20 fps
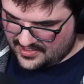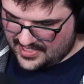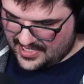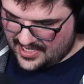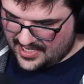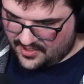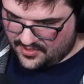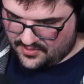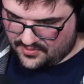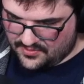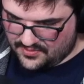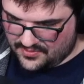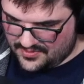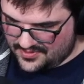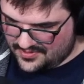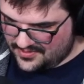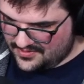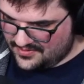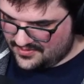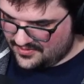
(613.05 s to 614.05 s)
how
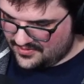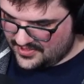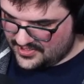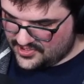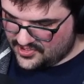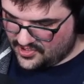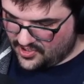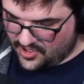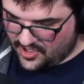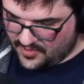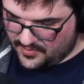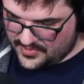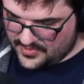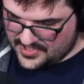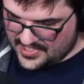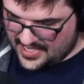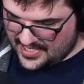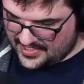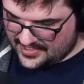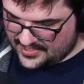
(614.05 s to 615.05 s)
this arm
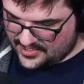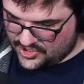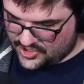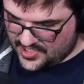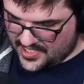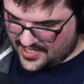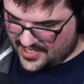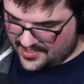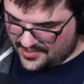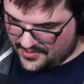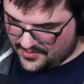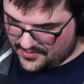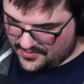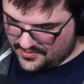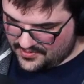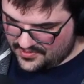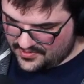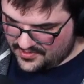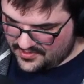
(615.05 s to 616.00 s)
is adding a shadow